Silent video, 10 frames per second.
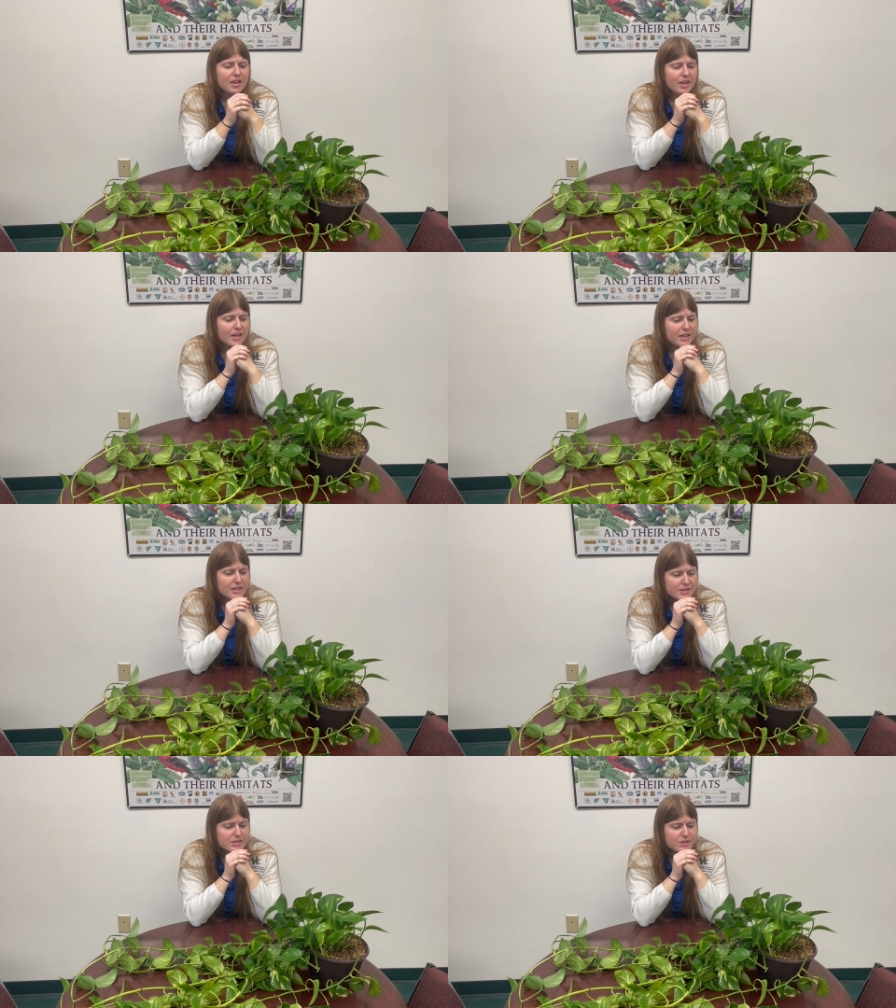
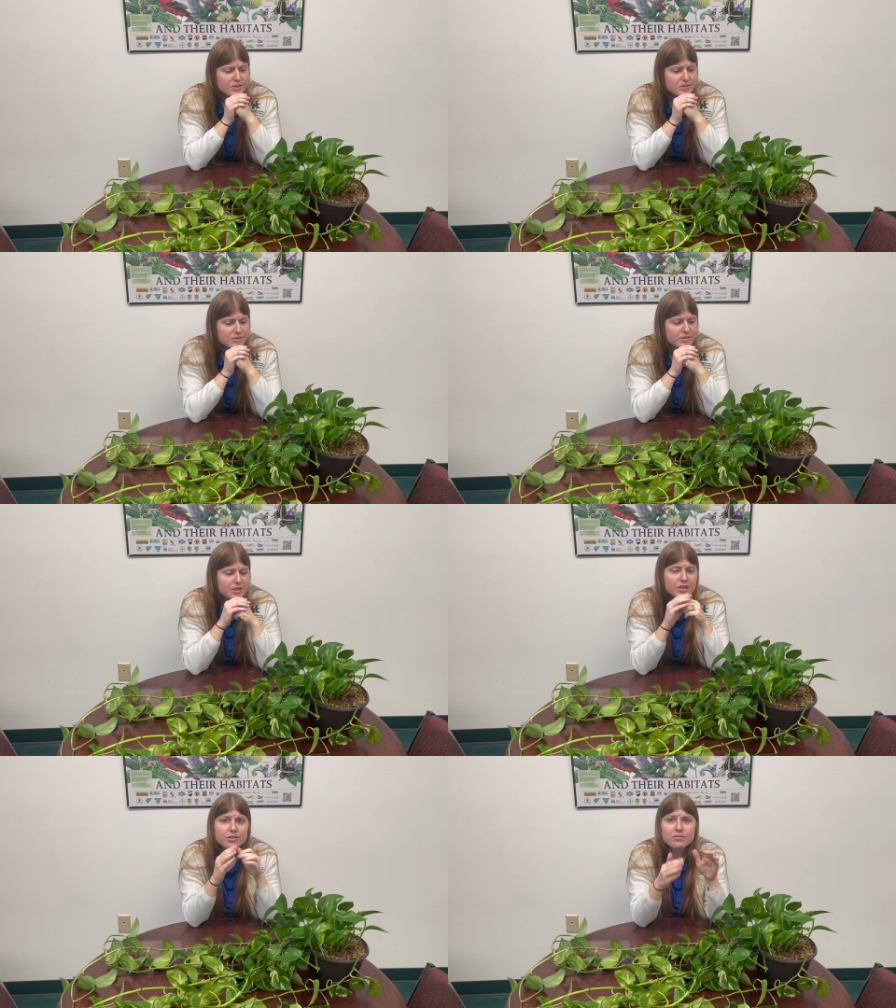So,
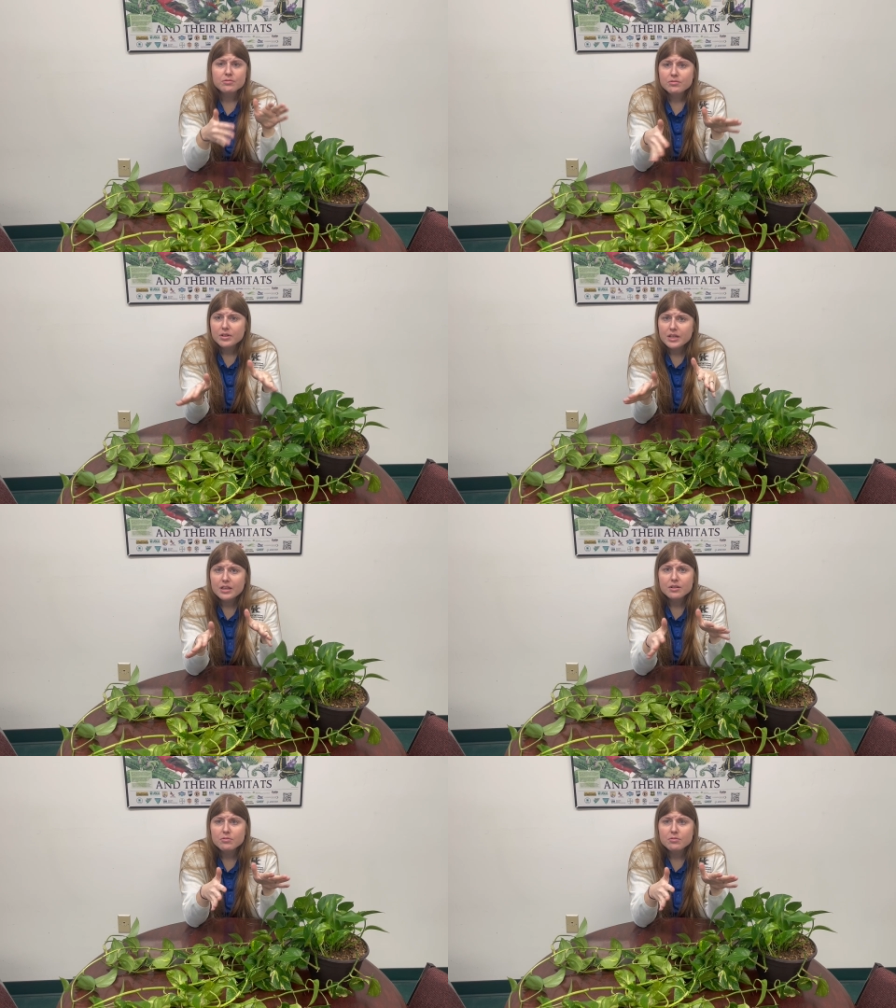either